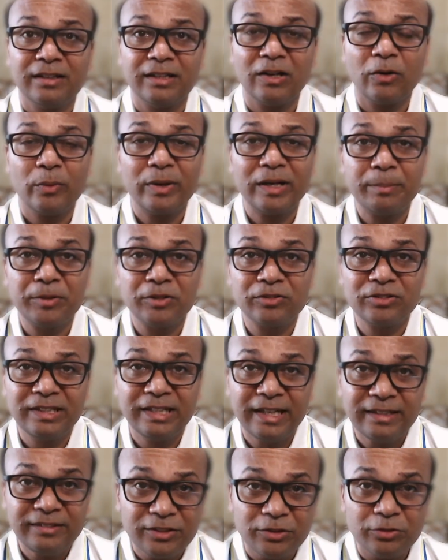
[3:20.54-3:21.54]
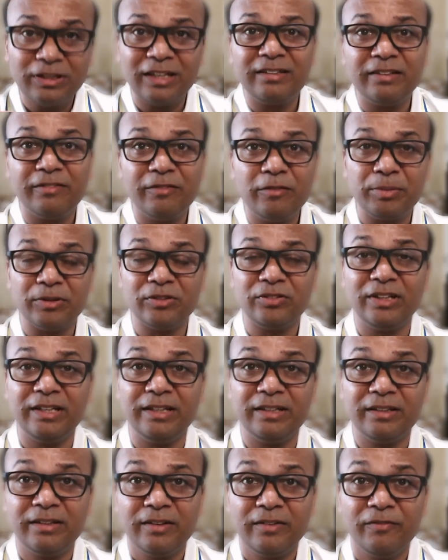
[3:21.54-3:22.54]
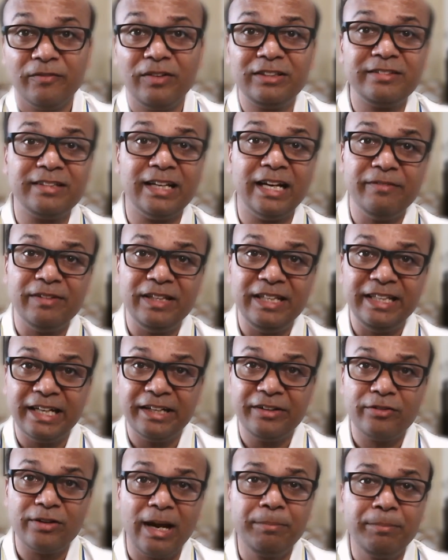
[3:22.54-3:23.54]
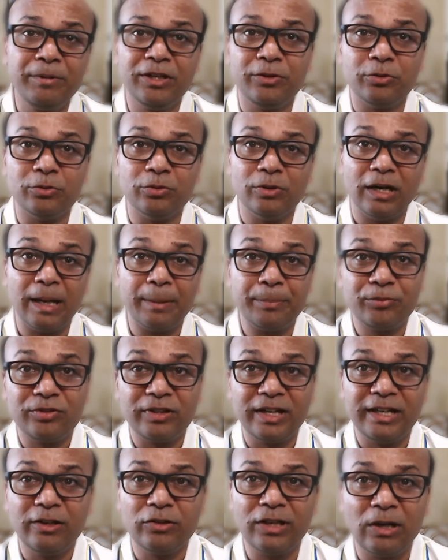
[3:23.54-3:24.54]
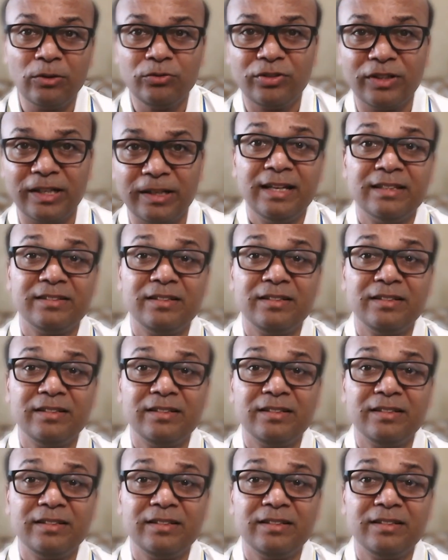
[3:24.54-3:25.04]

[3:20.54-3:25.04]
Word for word: Now, when a person gets into that 7%, which side will he get trapped into? Upside or downside?